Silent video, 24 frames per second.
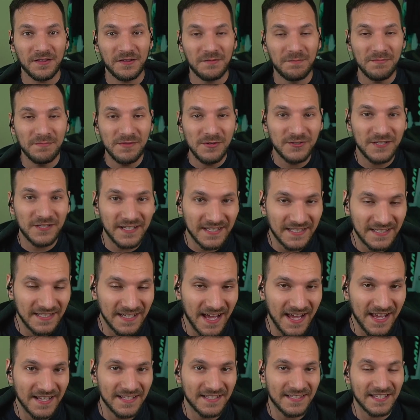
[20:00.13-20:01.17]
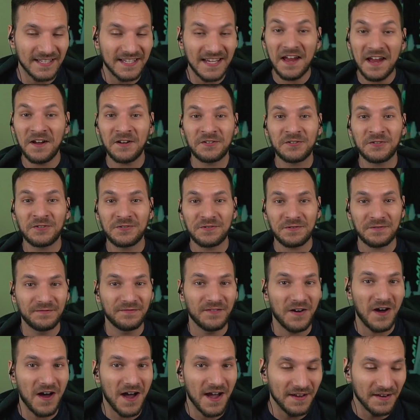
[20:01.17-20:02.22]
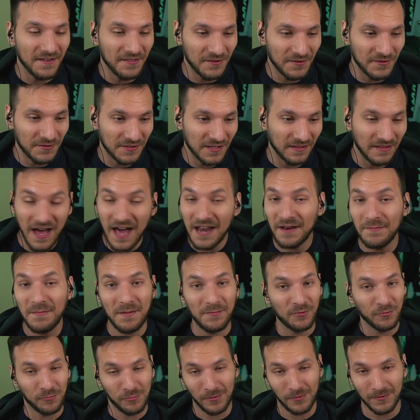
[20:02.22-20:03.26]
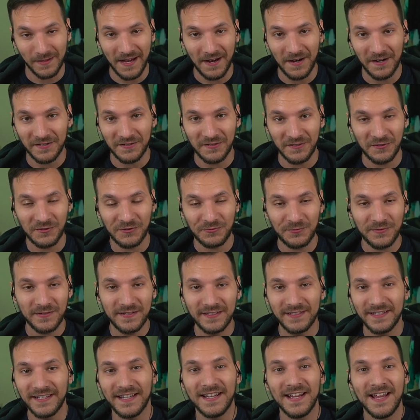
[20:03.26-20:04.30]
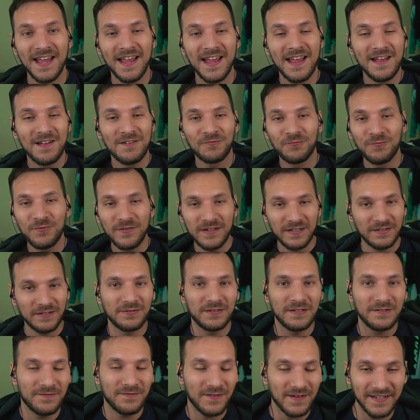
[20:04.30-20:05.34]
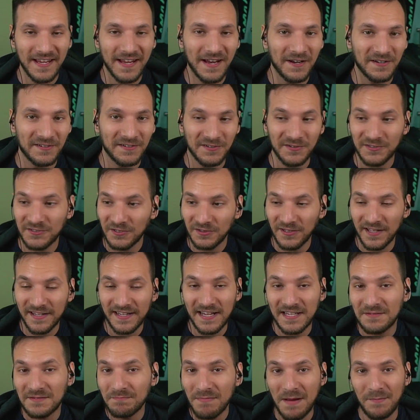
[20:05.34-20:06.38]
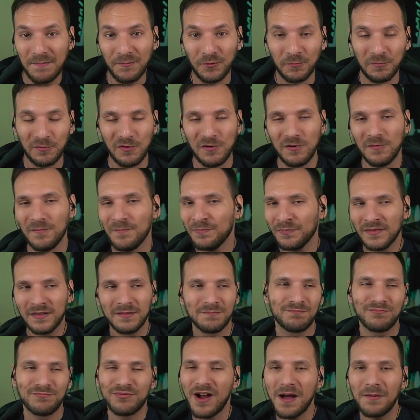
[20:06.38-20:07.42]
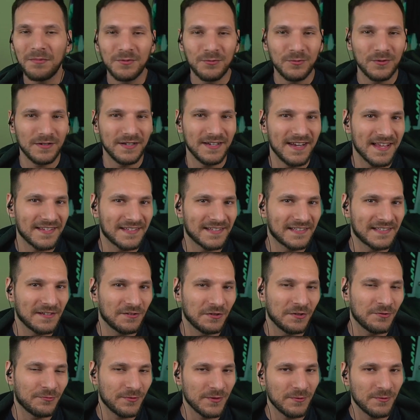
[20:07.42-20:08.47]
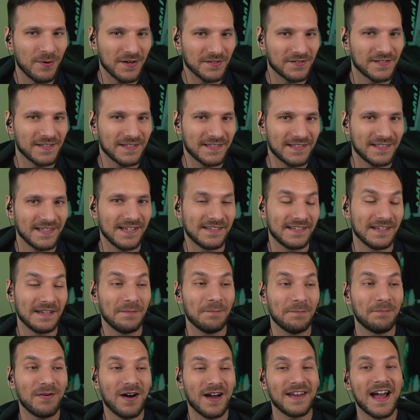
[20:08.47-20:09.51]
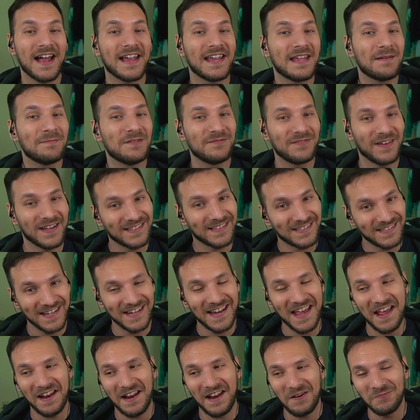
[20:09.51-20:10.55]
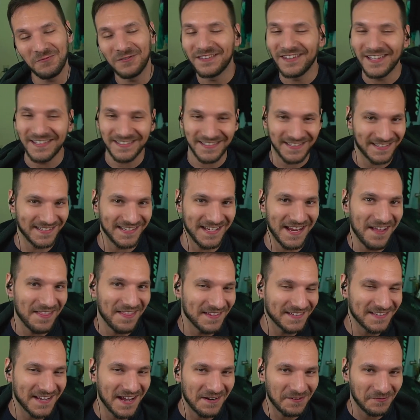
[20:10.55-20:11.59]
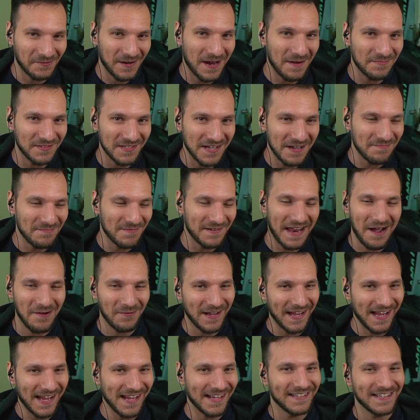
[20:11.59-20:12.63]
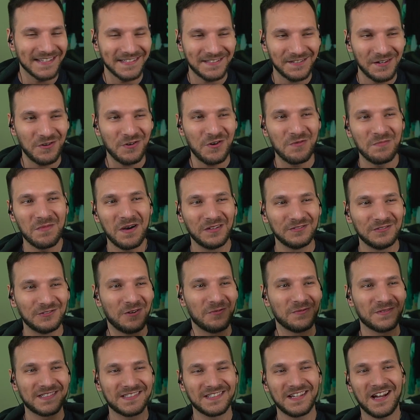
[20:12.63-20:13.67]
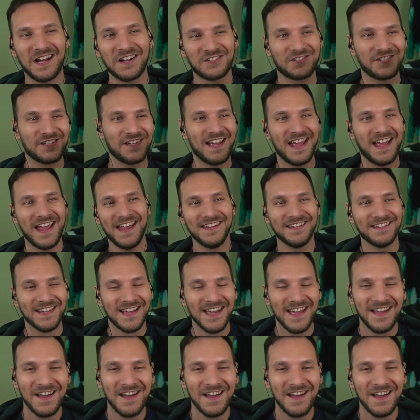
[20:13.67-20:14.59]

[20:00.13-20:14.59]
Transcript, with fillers: the music's nice, the characters are fun. There's a lot of memorable characters, really. Really, really fun characters, so like it's memorable. Probably wouldn't necessarily rewatch this season, but I am invested and I would like to see how this kind of wraps up and how Anne gets home along with Sasha and